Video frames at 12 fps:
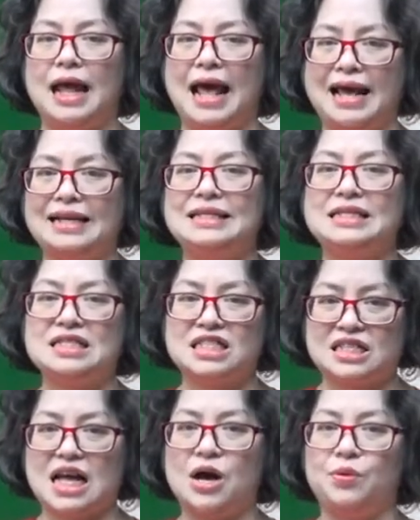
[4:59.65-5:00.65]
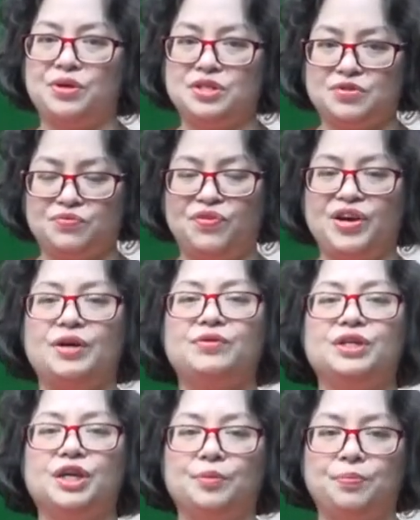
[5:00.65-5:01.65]
ending sound is
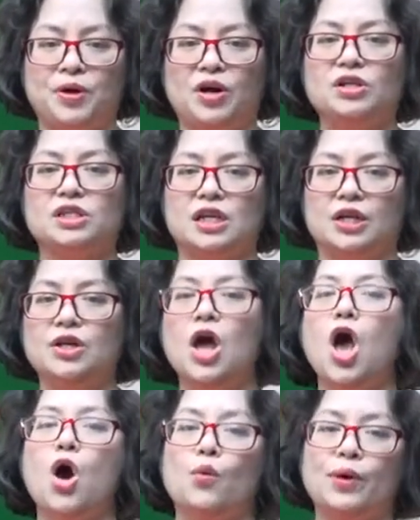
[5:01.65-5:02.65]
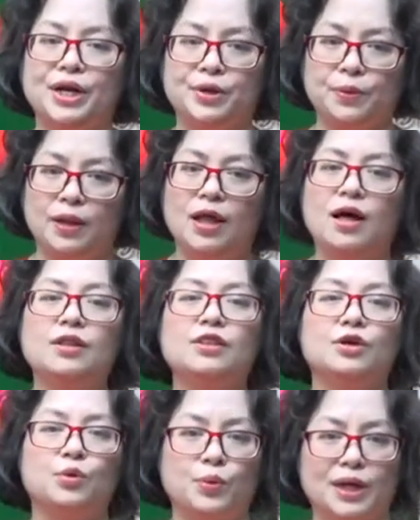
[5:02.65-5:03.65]
very important when you learn
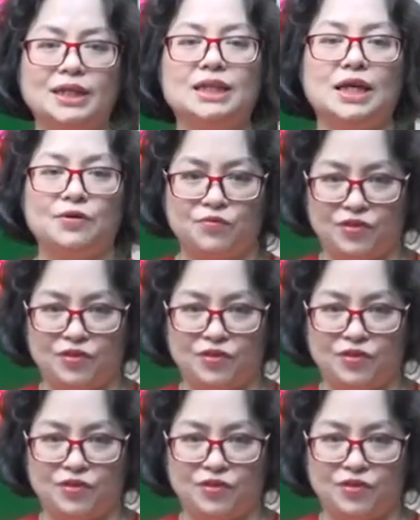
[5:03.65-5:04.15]
the word in